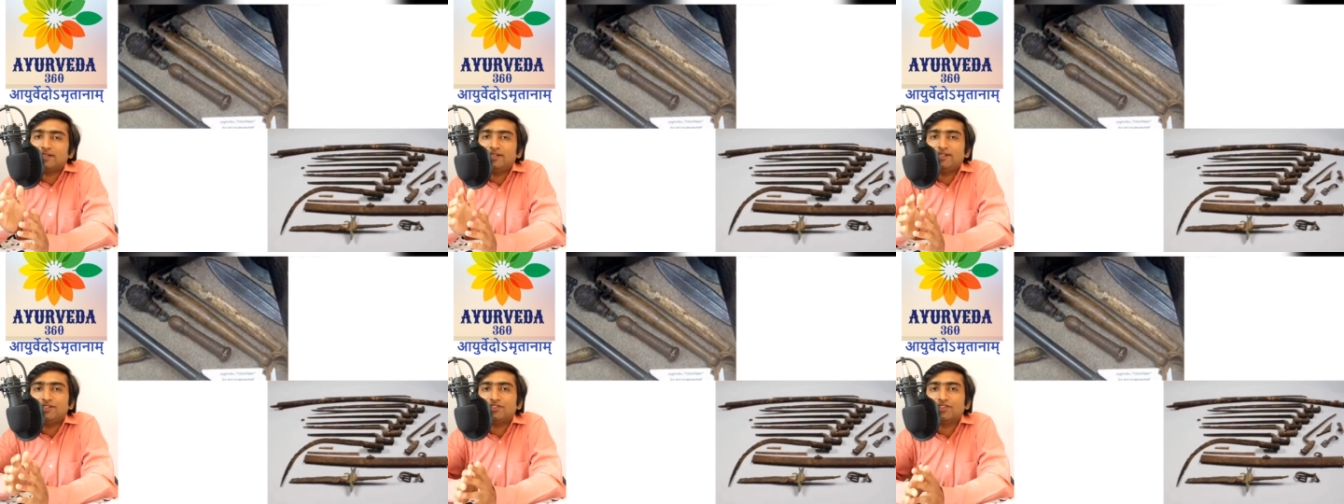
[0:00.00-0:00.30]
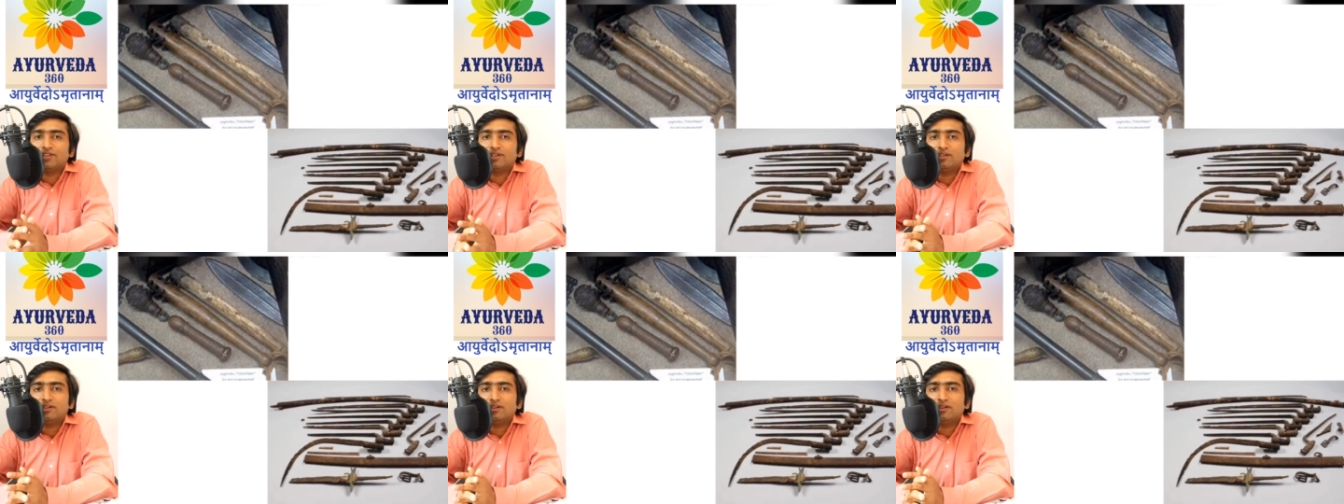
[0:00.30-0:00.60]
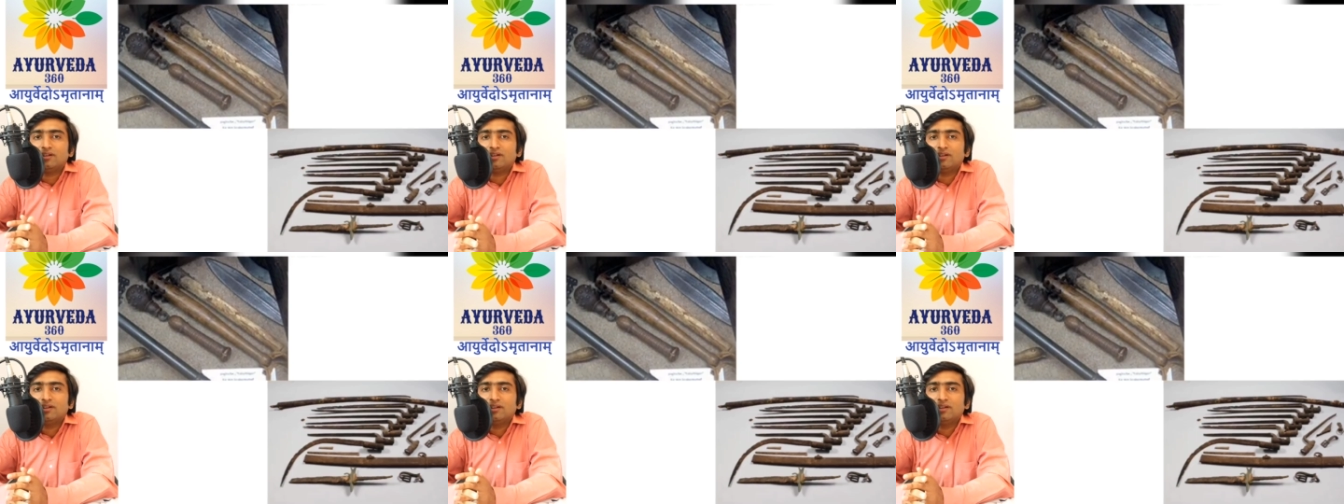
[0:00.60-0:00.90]
condition.
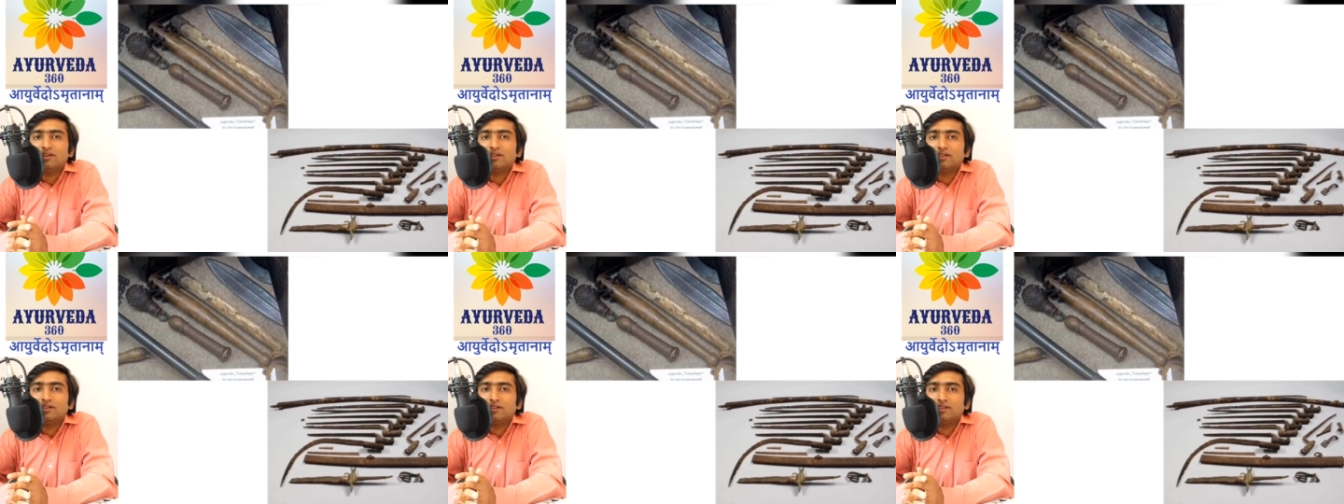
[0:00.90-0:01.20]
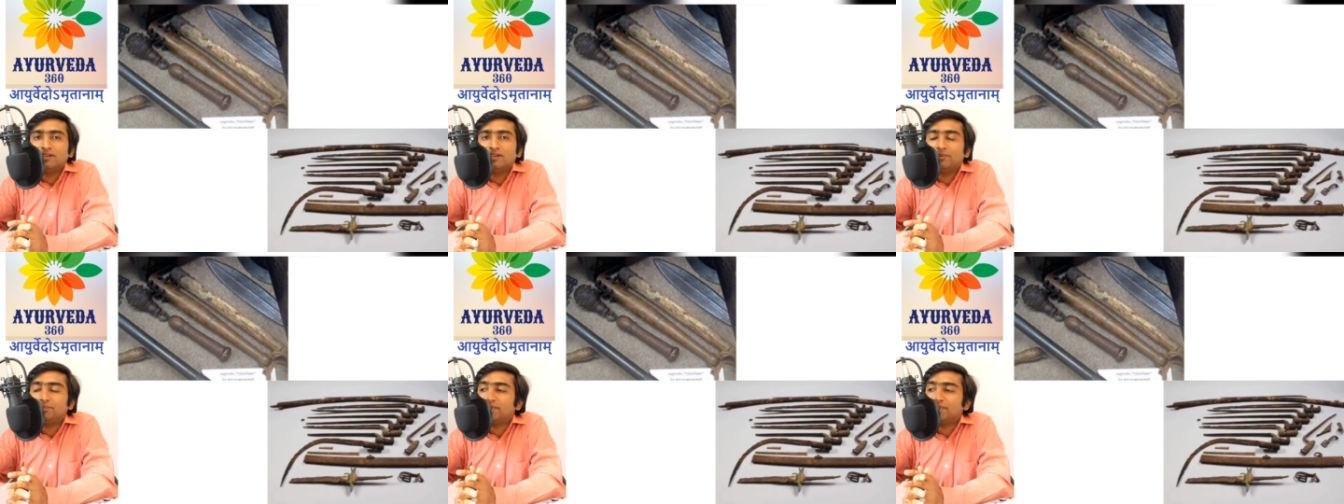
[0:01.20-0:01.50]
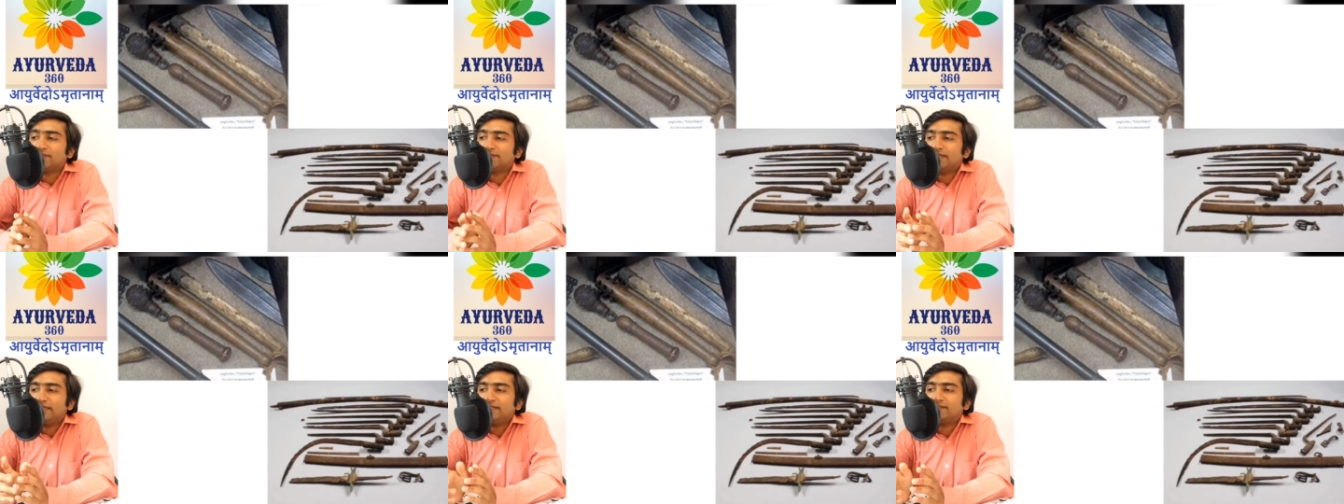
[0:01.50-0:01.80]
The
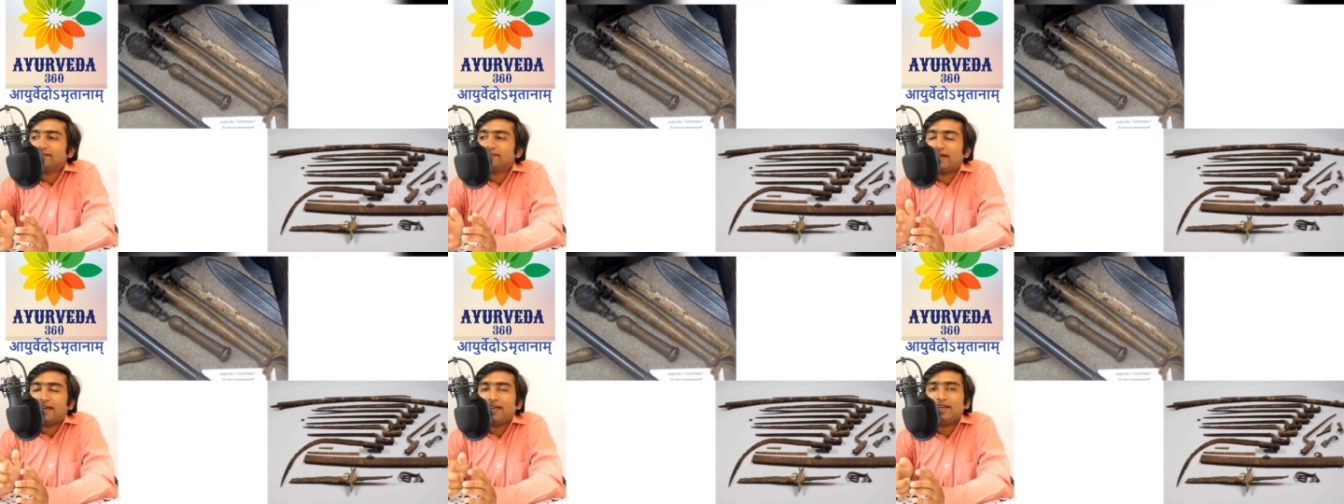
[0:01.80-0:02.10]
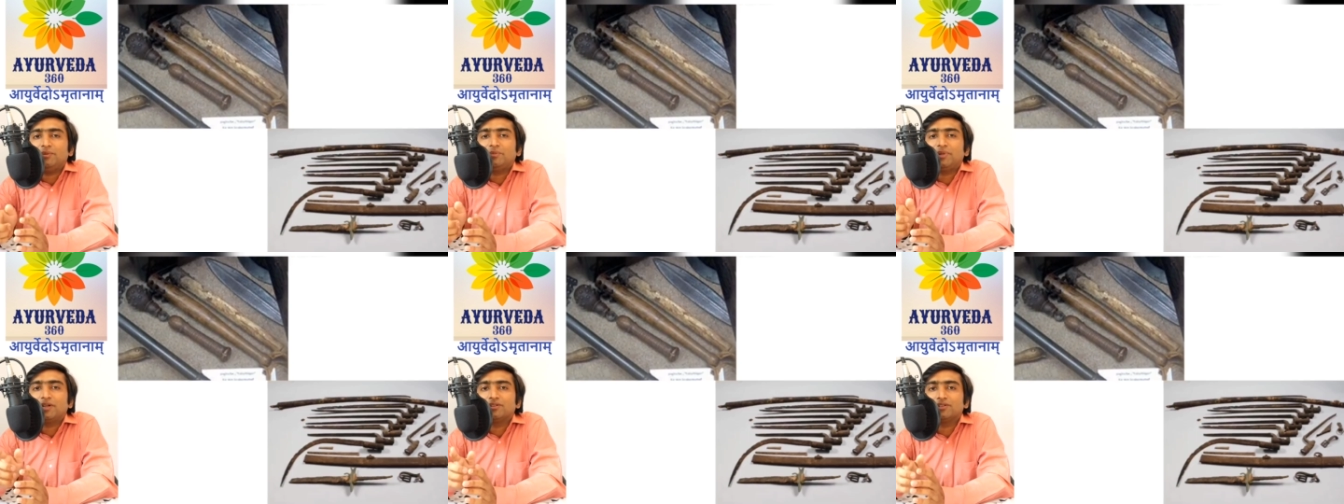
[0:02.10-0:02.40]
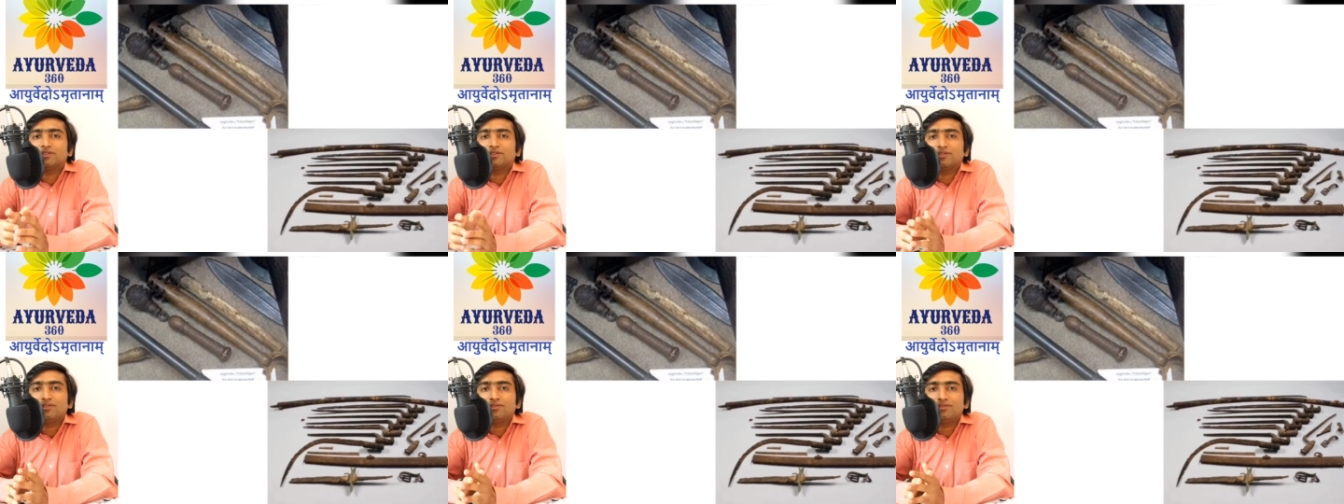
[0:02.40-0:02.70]
person is dying
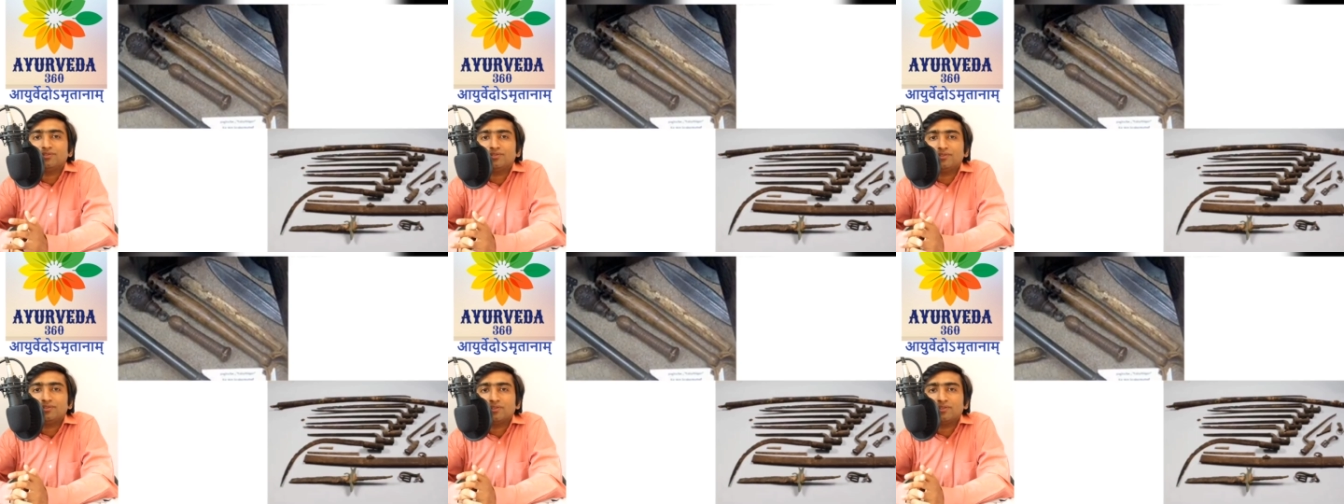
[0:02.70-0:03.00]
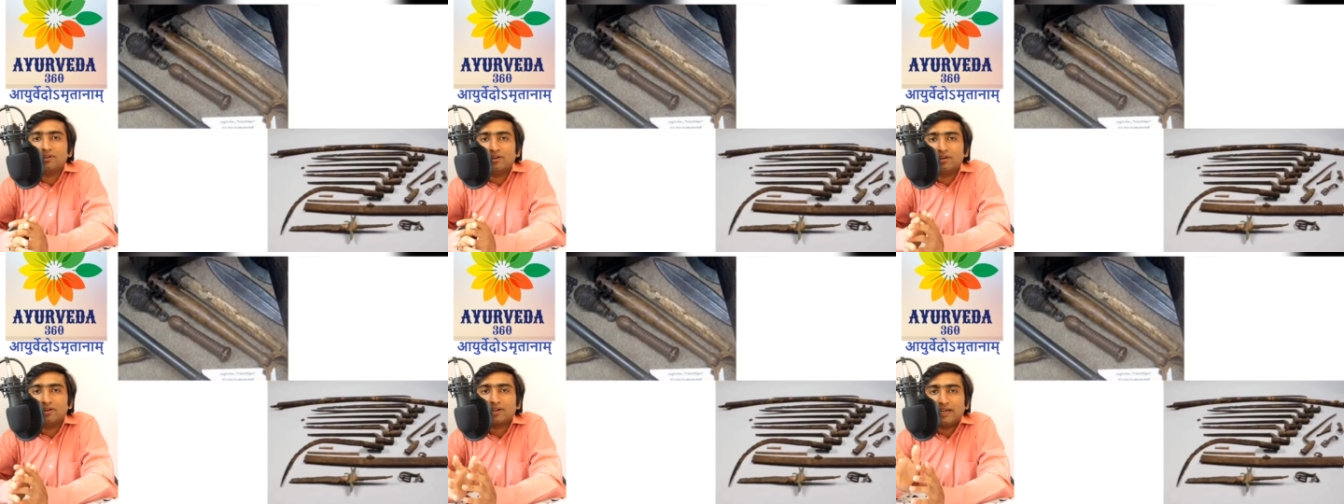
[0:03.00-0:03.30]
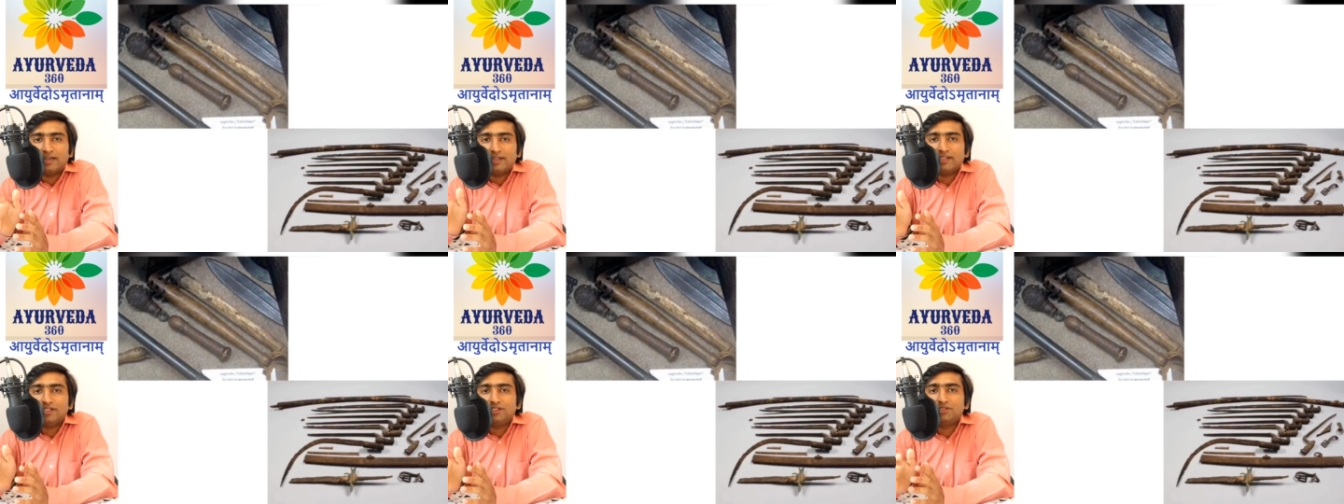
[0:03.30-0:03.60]
because of or
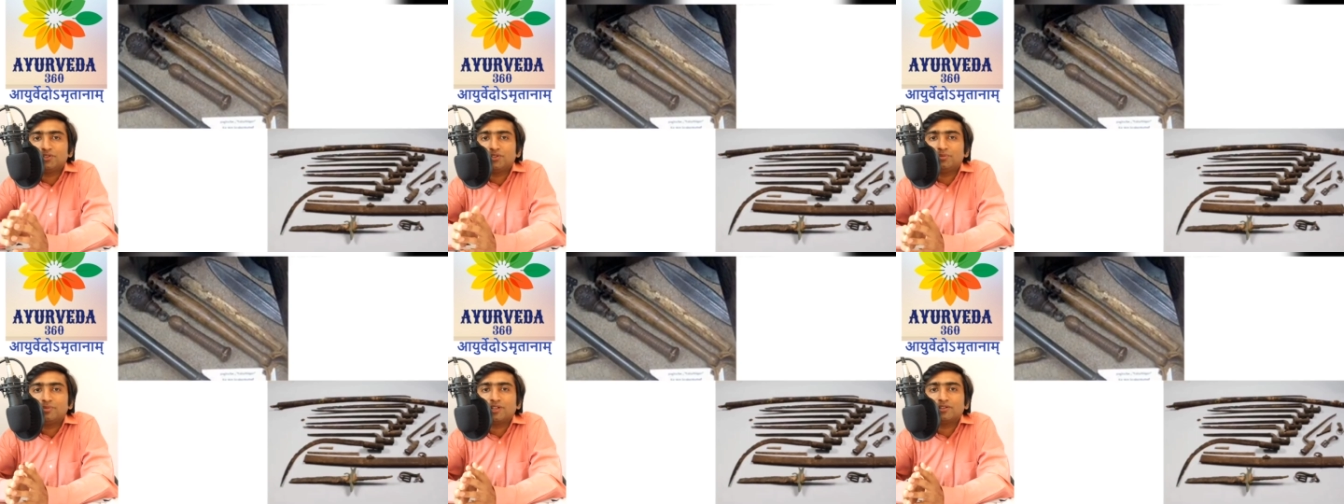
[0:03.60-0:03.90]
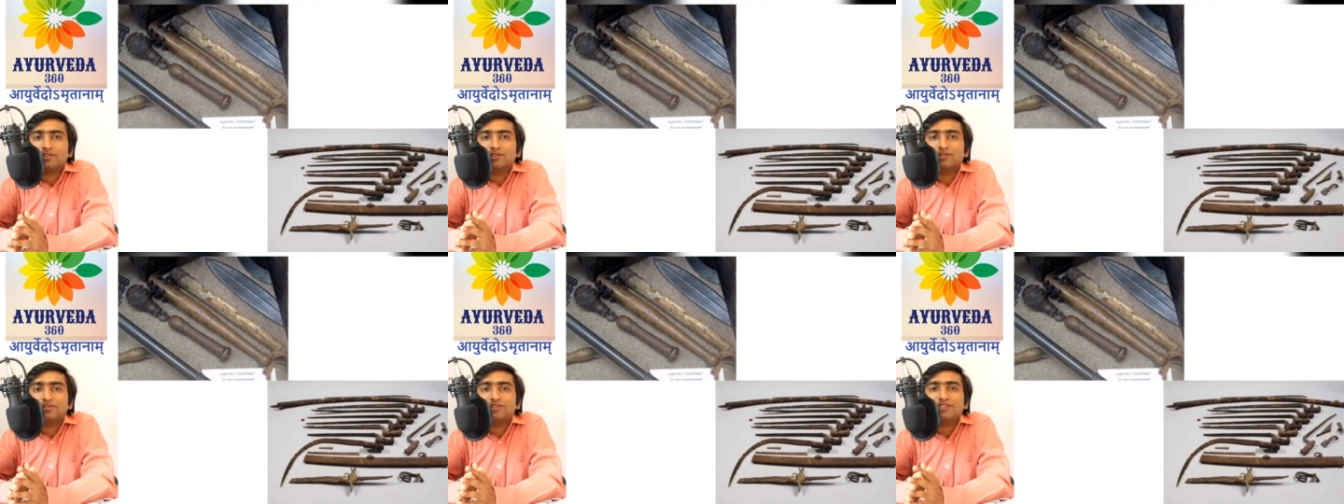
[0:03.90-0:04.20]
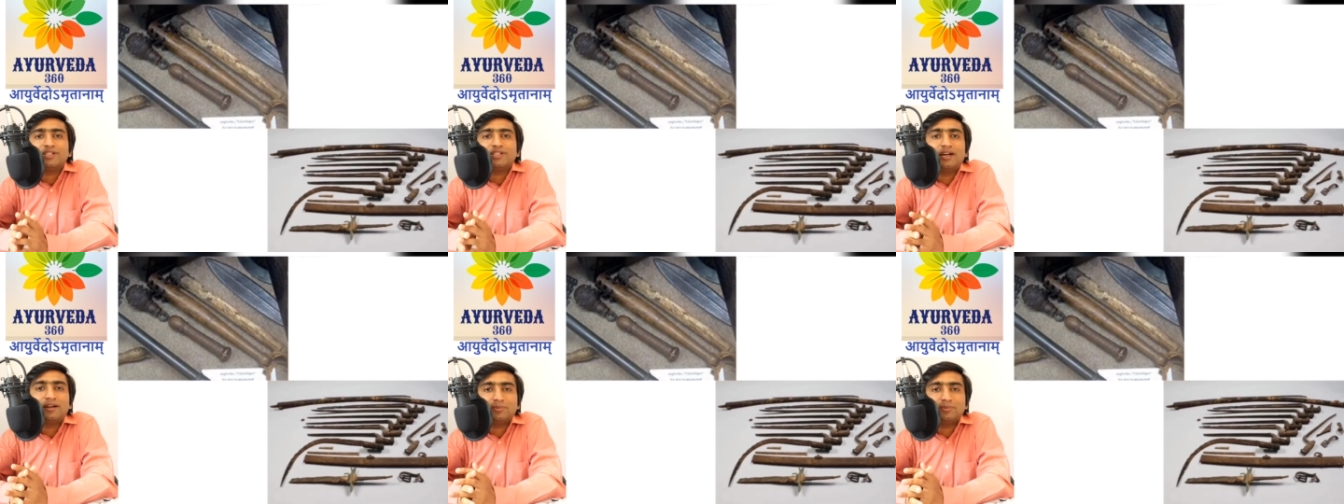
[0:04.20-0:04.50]
getting injured because of a
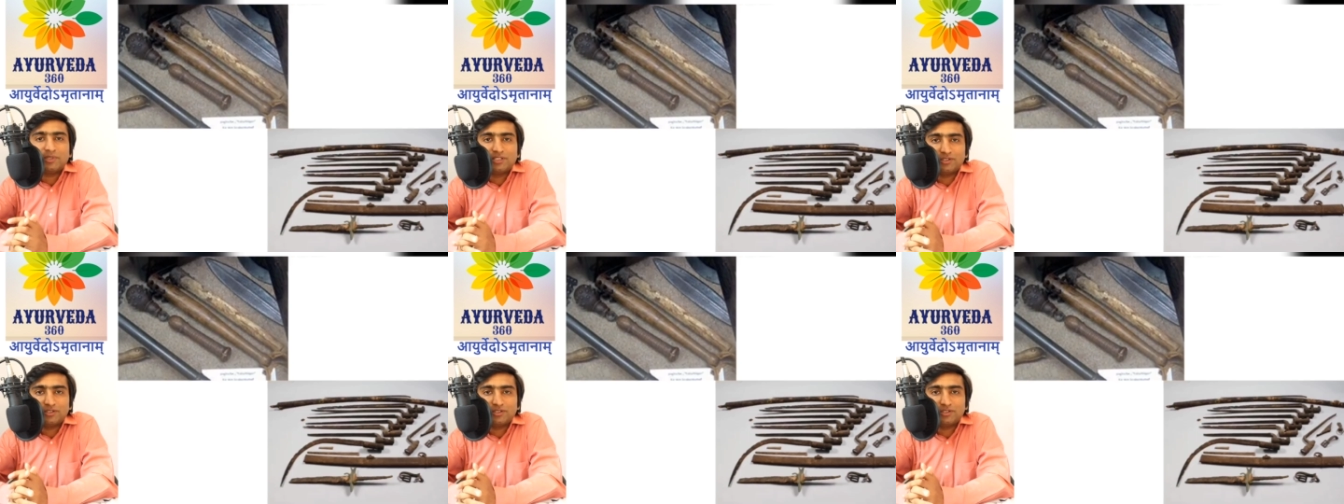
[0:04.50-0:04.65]
sharp